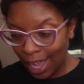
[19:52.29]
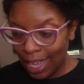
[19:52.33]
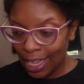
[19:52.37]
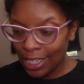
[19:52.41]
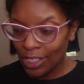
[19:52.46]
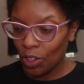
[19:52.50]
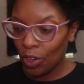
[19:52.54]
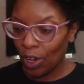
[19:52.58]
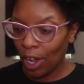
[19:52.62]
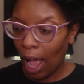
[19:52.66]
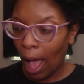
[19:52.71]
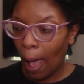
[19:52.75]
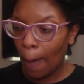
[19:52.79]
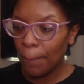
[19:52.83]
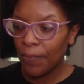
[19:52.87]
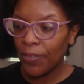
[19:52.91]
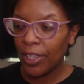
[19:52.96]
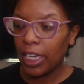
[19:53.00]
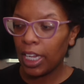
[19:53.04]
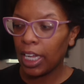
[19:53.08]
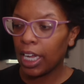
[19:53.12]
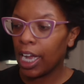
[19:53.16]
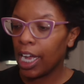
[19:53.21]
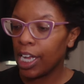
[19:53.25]
So yeah, I'm
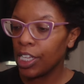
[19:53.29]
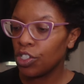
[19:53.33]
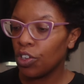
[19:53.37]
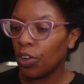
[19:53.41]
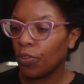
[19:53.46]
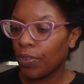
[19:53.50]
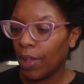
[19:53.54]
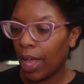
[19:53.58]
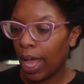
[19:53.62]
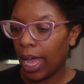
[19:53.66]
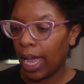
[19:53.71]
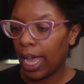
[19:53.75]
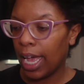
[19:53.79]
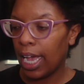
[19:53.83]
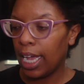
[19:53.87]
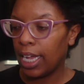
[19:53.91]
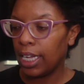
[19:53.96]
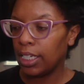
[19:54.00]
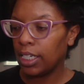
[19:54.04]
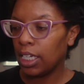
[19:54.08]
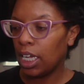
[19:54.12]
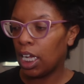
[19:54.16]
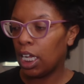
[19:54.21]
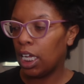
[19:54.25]
feeling
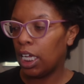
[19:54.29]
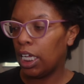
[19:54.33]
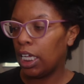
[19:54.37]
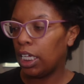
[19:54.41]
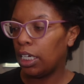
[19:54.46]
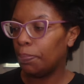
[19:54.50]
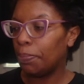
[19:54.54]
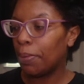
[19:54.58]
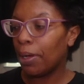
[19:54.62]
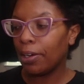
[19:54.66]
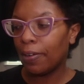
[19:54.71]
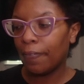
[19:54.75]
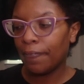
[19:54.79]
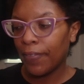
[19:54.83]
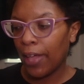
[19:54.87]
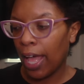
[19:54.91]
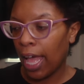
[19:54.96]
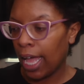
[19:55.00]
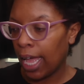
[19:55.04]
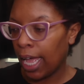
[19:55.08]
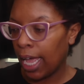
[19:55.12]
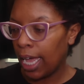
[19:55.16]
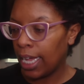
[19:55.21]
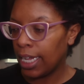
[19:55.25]
countrified and bona
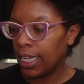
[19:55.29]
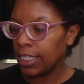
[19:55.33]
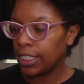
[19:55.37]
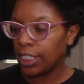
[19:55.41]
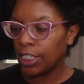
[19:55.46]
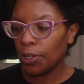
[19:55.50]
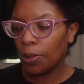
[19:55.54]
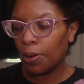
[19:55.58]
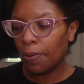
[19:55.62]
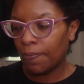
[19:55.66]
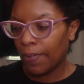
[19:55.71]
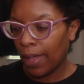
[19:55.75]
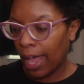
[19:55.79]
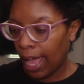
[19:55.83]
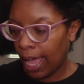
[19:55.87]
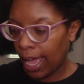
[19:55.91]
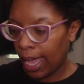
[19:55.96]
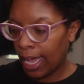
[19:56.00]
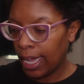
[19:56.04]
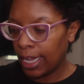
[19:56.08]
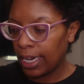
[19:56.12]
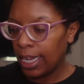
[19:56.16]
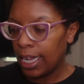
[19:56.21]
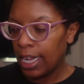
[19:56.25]
fide and
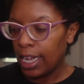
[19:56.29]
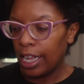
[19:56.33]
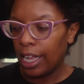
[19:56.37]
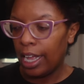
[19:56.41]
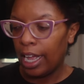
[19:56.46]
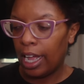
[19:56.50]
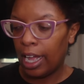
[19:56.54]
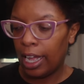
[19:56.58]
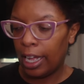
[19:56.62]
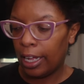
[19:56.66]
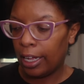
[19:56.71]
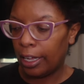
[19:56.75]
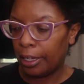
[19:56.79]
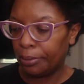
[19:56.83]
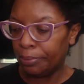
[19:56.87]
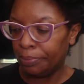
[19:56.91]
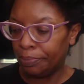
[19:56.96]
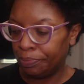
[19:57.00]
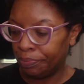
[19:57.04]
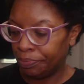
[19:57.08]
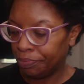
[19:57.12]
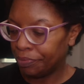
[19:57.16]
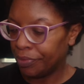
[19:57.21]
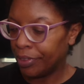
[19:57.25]
certified
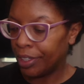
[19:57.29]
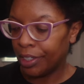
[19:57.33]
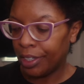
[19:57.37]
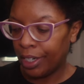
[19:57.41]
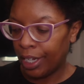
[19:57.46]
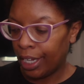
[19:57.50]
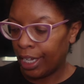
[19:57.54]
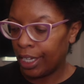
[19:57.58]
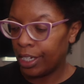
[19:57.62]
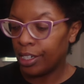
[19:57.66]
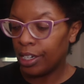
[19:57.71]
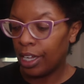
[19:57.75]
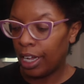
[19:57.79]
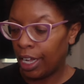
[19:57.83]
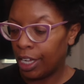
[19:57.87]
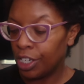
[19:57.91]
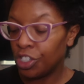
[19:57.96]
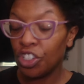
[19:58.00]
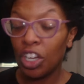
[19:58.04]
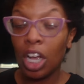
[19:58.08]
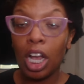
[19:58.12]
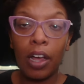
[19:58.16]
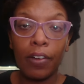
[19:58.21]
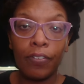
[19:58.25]
um and and, and
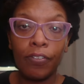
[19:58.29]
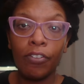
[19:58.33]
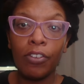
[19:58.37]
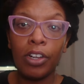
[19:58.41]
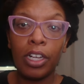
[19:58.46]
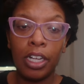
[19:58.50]
drunk uh,